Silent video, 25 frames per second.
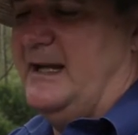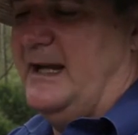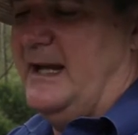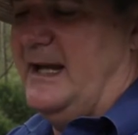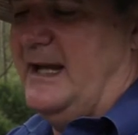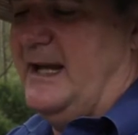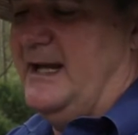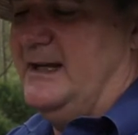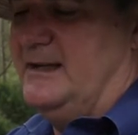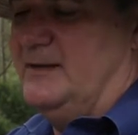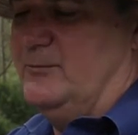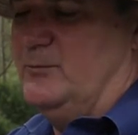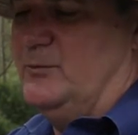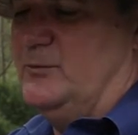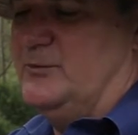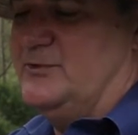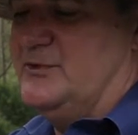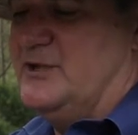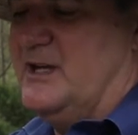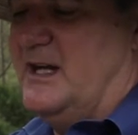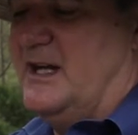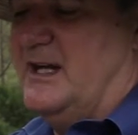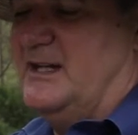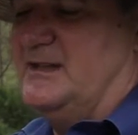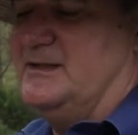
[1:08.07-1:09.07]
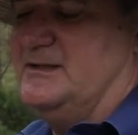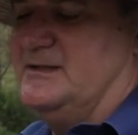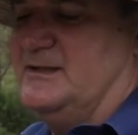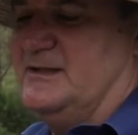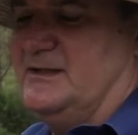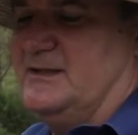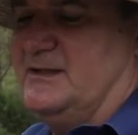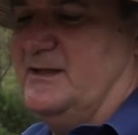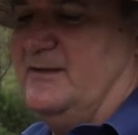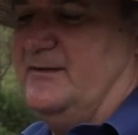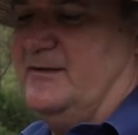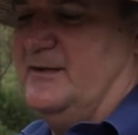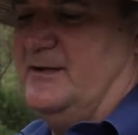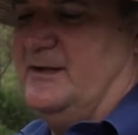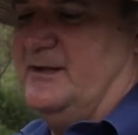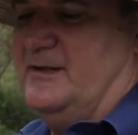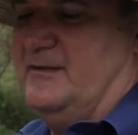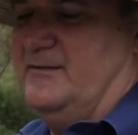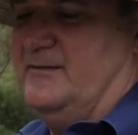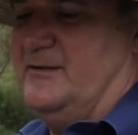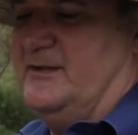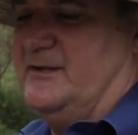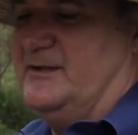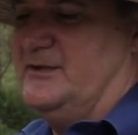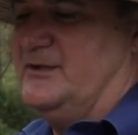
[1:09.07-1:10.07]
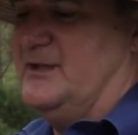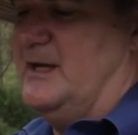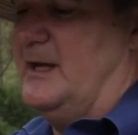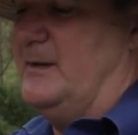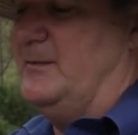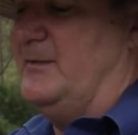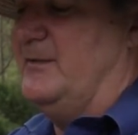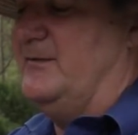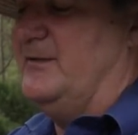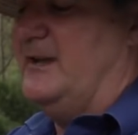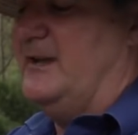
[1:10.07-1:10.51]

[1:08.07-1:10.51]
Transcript: and it will change the shape of